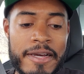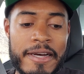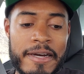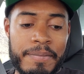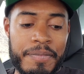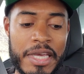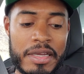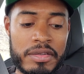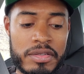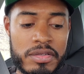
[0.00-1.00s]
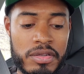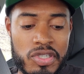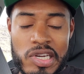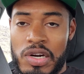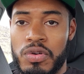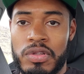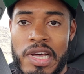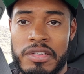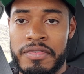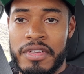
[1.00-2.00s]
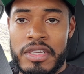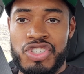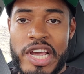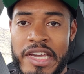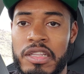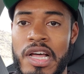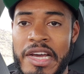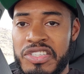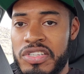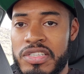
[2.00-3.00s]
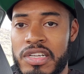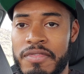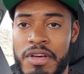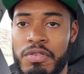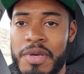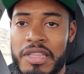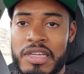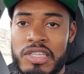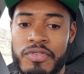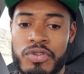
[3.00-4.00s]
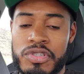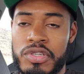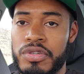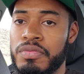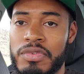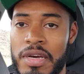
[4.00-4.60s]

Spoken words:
And there's not a whole lot of jagged lines and stuff that would make that difficult to do.